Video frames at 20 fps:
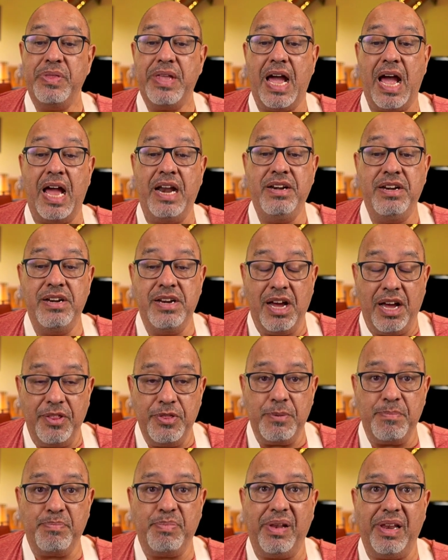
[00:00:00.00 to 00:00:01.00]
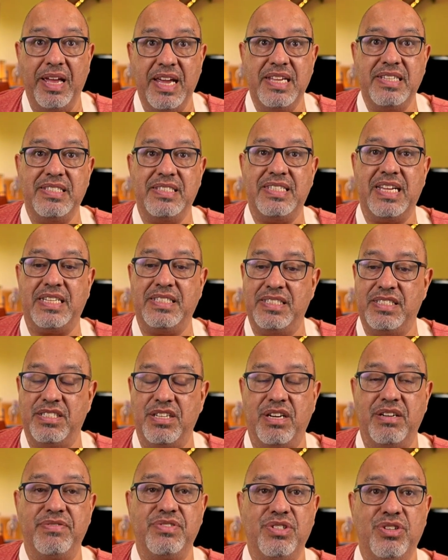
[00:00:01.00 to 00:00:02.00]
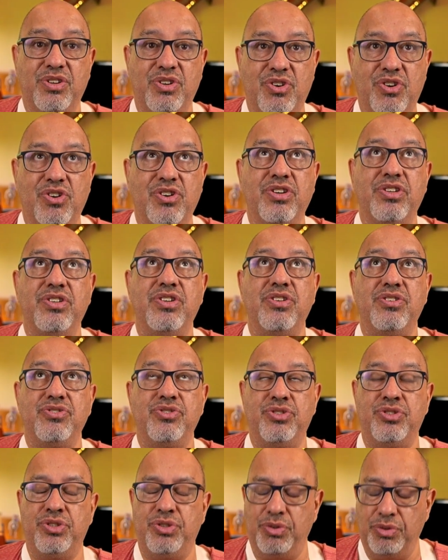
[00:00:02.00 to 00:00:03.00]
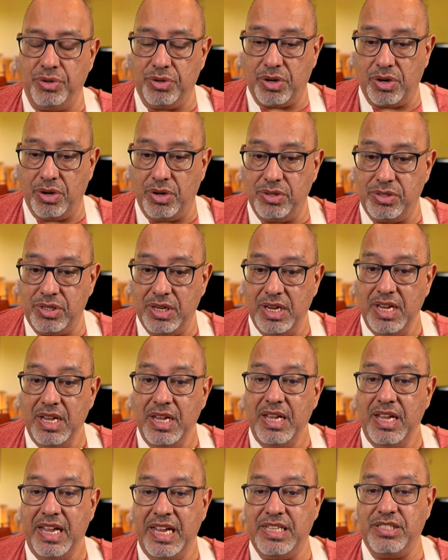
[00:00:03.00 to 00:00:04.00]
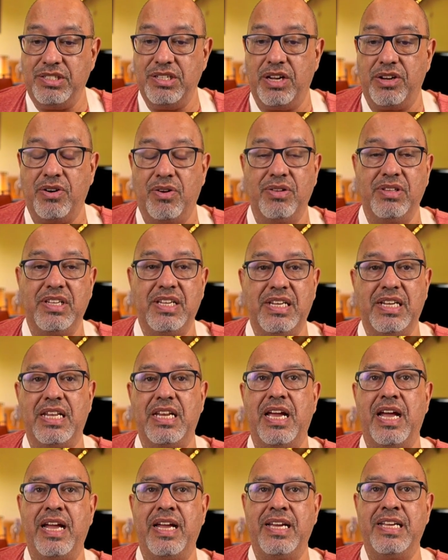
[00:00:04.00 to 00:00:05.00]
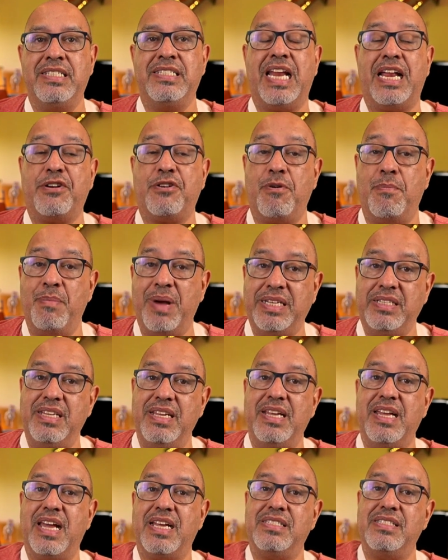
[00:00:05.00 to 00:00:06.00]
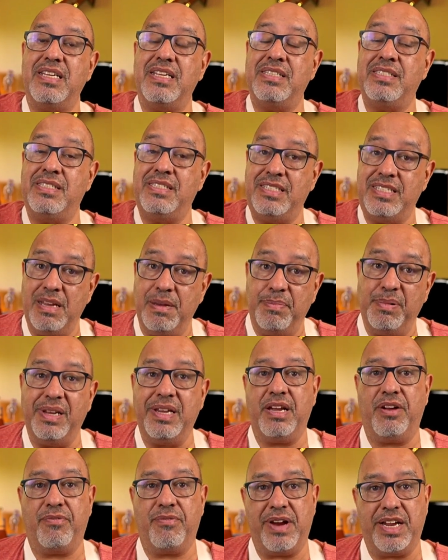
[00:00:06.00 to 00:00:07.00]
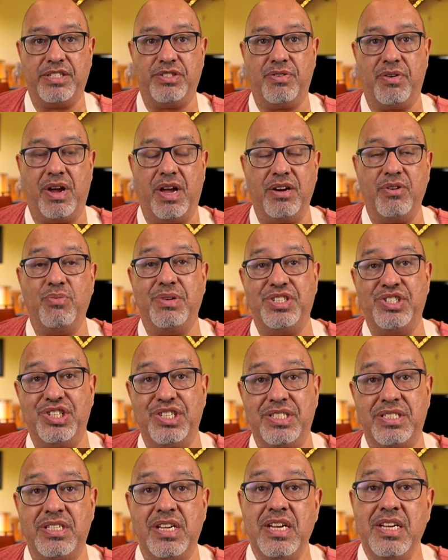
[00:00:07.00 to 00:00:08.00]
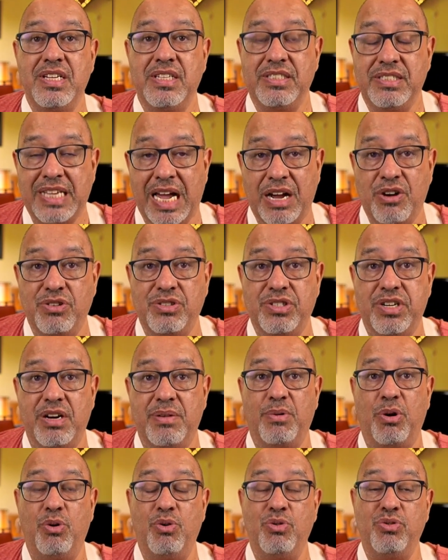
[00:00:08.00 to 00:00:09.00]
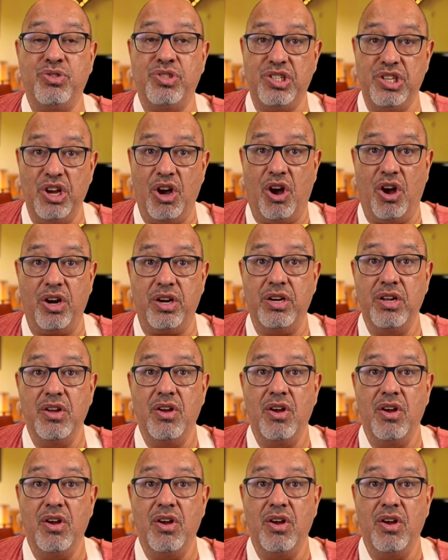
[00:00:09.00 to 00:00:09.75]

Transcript: Another place that serves good churros is La Romantica's sibling restaurant, which is Tacos Revolucion